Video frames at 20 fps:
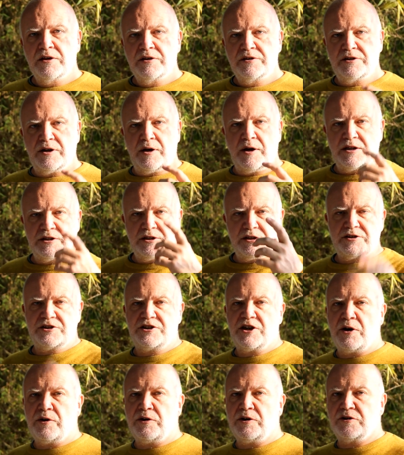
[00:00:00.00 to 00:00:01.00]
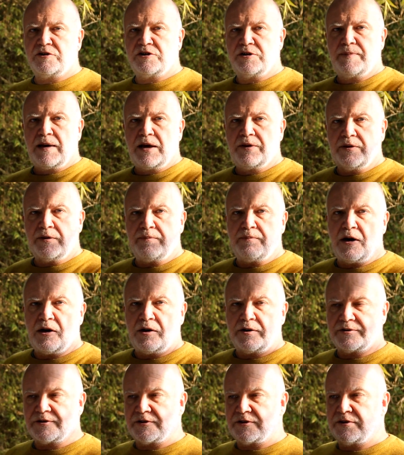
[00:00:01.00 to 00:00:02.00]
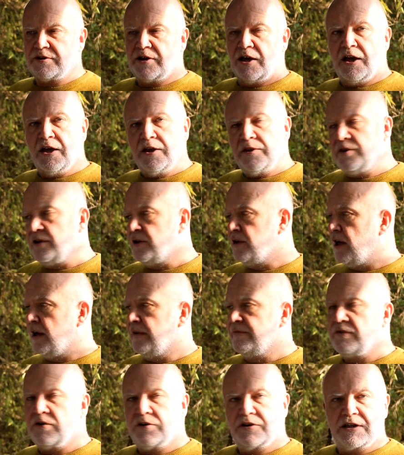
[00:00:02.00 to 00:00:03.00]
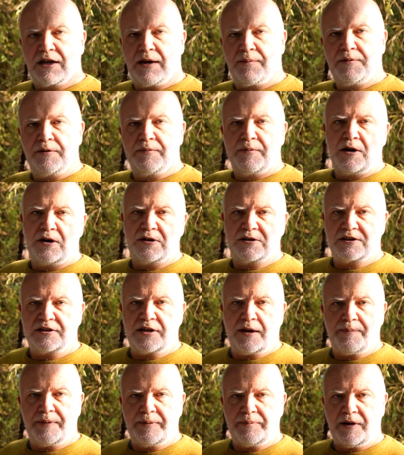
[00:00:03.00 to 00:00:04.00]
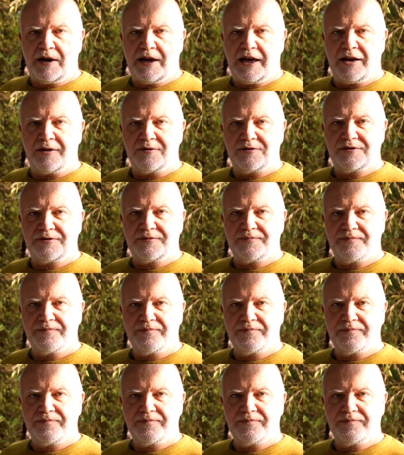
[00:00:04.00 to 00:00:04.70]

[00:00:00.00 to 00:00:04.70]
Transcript: So I'll just show you some other masks that I've got a couple of masks up in my house.